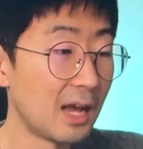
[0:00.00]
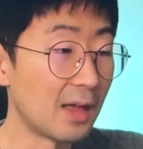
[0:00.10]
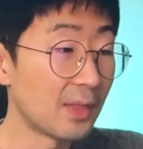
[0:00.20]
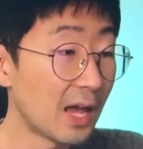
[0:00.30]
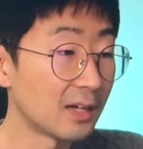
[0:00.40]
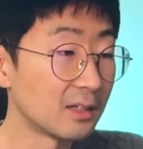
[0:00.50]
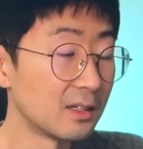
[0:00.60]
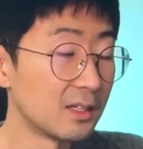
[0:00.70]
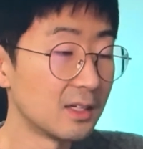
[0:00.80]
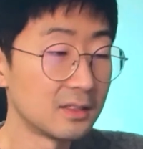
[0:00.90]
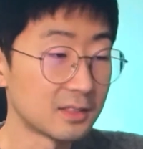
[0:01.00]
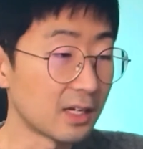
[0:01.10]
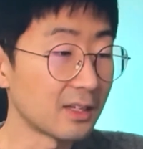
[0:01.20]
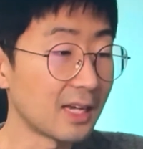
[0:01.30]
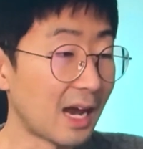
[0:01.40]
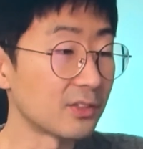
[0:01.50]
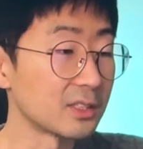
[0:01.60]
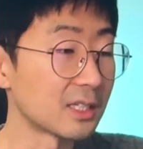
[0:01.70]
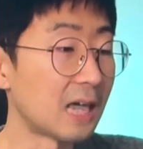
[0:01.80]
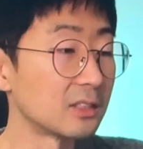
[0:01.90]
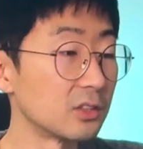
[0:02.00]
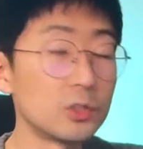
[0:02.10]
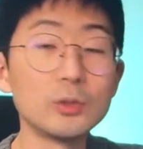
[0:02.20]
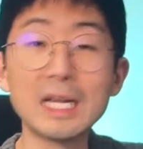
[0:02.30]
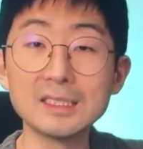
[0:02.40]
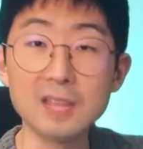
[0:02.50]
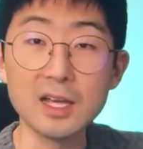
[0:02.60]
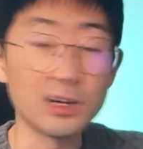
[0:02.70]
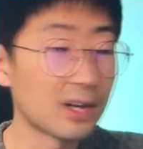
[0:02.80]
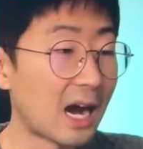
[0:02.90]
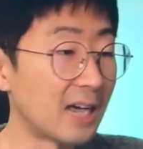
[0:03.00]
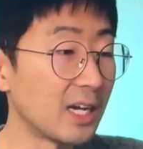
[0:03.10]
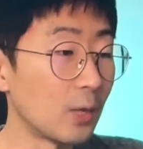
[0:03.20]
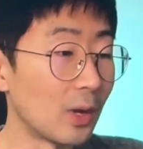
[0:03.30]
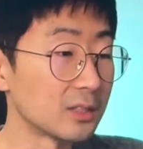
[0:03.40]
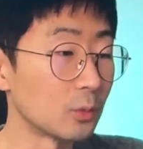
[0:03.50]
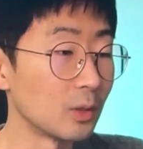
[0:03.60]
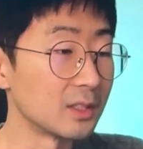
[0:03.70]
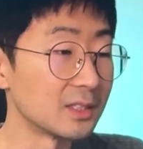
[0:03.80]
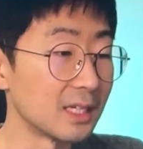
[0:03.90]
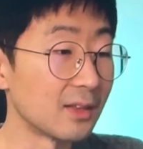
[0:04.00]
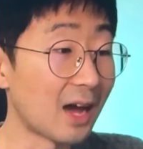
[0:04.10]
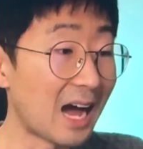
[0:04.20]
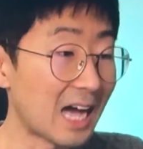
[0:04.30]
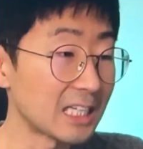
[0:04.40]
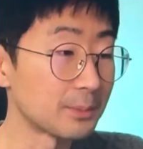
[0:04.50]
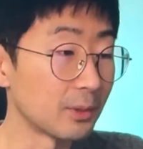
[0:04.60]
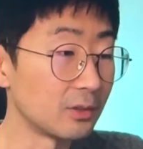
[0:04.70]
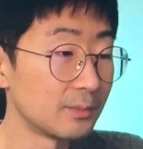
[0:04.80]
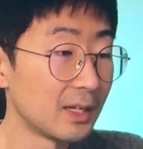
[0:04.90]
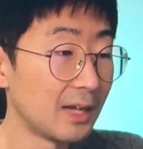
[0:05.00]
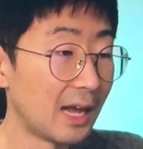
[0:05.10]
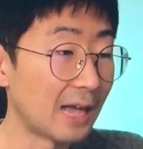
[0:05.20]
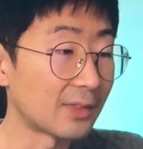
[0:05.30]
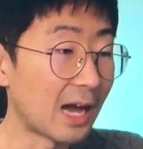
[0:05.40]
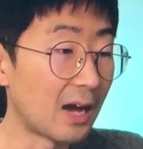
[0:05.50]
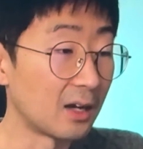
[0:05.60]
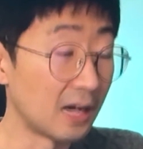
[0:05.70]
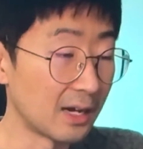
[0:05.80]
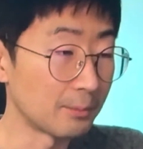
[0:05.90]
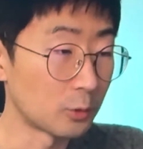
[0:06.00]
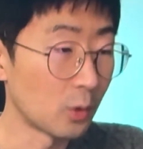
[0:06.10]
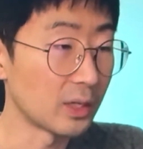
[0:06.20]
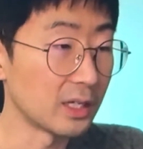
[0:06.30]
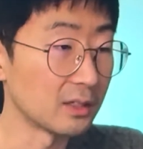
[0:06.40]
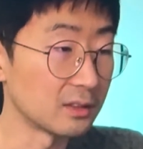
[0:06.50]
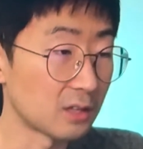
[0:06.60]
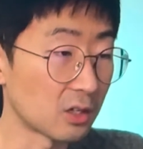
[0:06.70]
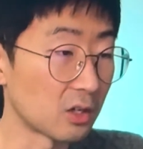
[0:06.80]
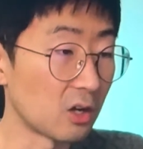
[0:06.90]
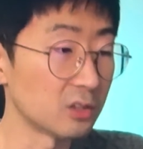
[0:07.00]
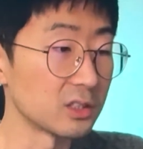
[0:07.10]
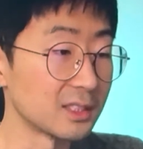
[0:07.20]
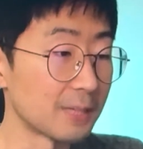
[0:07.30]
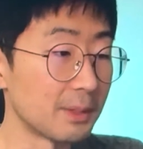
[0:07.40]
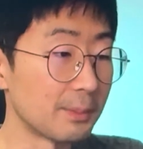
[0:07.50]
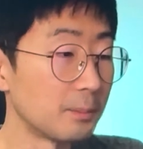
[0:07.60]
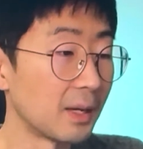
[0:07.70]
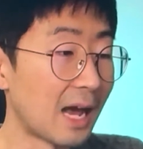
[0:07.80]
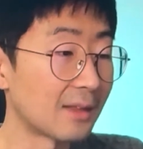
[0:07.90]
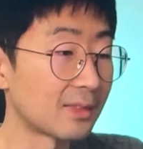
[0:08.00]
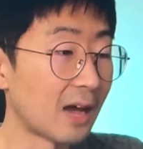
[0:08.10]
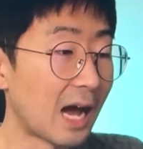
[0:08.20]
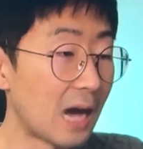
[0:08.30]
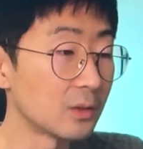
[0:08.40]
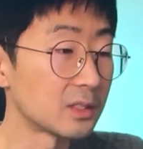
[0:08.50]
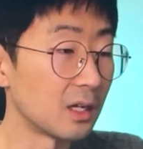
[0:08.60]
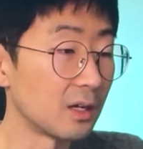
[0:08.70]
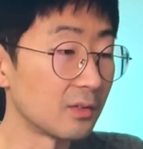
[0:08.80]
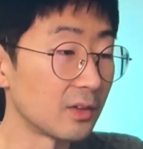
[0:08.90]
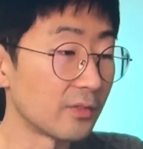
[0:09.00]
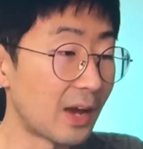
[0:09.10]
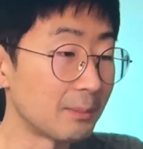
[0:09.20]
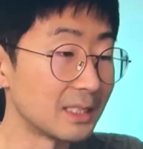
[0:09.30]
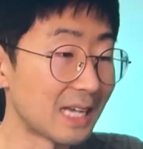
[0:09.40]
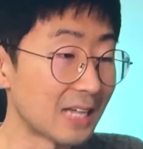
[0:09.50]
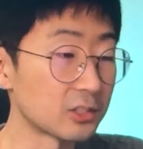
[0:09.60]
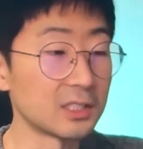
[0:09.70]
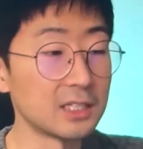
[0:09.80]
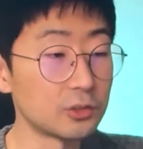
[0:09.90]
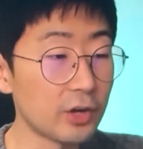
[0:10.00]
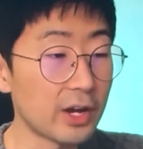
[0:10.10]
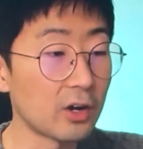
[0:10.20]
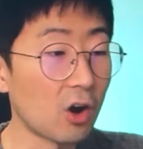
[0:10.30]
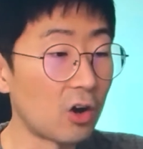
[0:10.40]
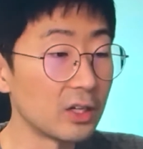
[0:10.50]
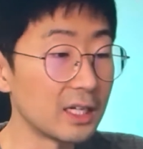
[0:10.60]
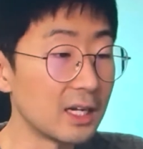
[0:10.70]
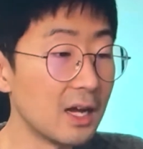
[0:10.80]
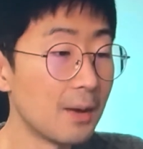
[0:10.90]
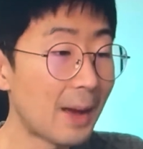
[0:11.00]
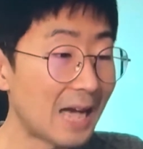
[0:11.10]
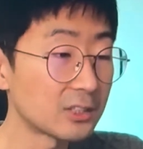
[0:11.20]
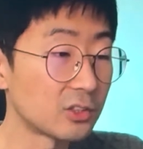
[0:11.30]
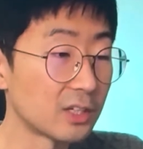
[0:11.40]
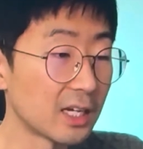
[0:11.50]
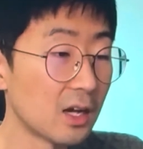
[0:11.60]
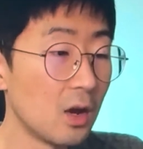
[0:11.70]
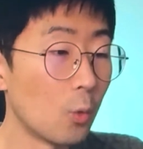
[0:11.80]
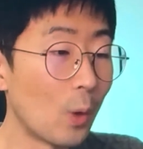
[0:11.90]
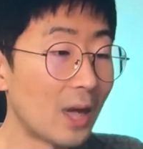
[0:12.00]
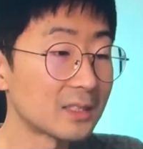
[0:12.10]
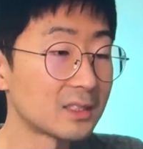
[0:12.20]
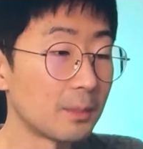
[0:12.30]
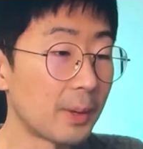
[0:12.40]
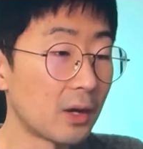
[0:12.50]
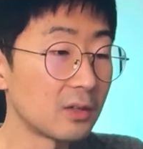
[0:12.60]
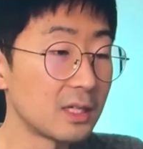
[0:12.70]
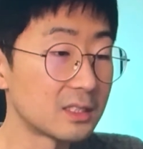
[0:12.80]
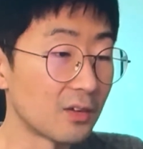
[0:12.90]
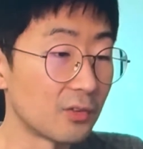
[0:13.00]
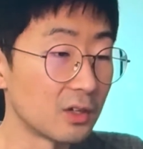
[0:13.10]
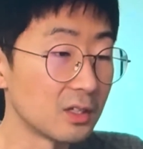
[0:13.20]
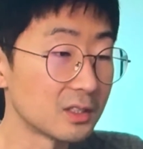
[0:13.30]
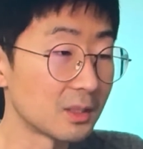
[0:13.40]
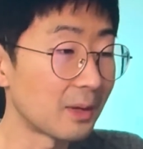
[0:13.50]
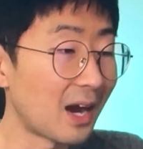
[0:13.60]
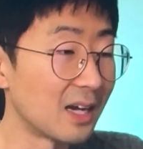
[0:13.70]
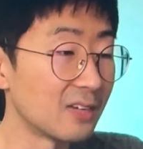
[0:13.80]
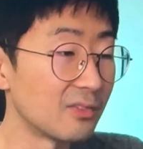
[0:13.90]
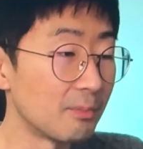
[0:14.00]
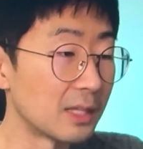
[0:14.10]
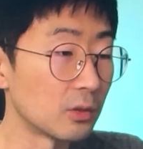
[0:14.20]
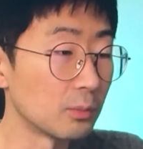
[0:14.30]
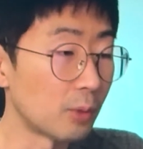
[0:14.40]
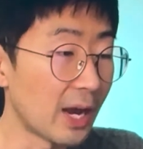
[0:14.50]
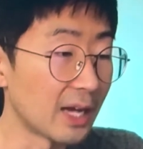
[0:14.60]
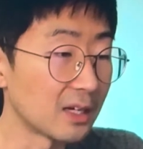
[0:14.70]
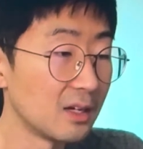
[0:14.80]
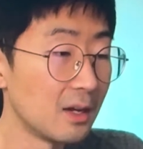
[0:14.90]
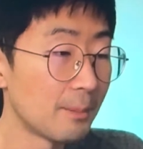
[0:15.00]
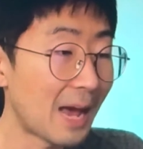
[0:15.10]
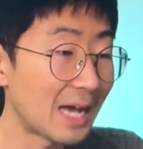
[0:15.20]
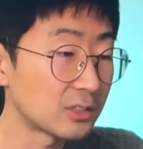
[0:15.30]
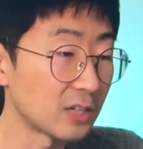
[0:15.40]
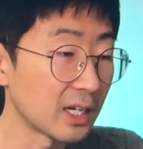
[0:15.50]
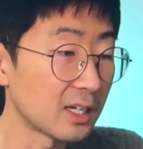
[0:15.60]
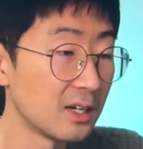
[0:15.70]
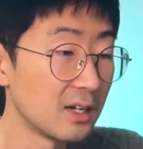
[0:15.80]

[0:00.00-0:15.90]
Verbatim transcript: And then Suddenly, after this concert, two days later, Kanye West was in the hospital. Yes. At the uh, and I'm quoting Tucker Carlson segment, but at the house of the family's exercise trainer Harley Pasternak, West apparently suffered some mm. kind of mental break. So. Pasternak